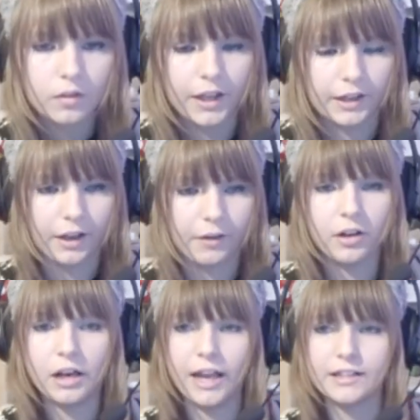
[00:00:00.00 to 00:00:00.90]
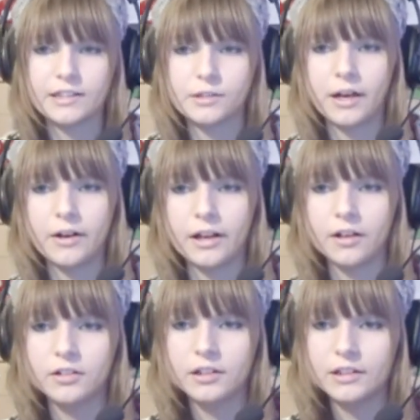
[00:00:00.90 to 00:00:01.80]
There you go, we've got lights as well
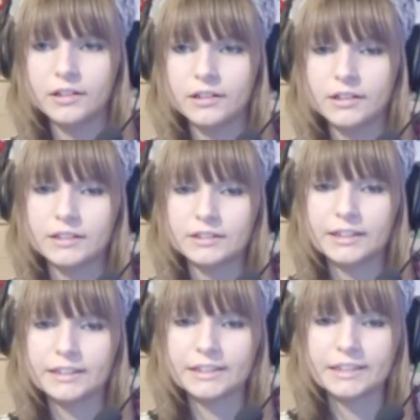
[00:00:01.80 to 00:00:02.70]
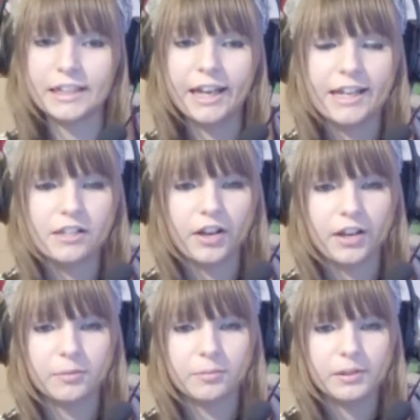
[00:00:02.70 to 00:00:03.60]
now. So this is the kids'
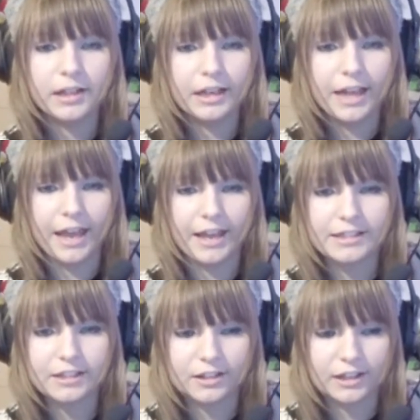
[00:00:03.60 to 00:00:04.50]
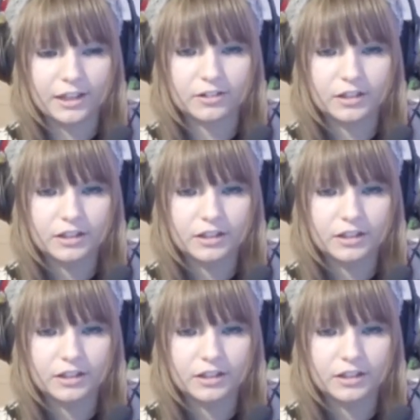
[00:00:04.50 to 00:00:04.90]
room. Look at it, it's so cute.